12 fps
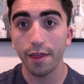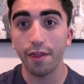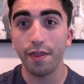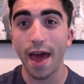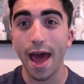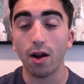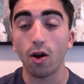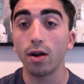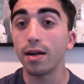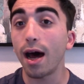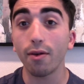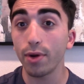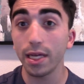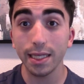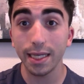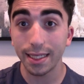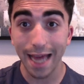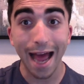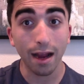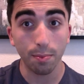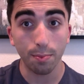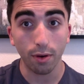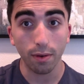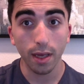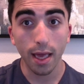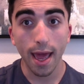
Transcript: that are not really attackable.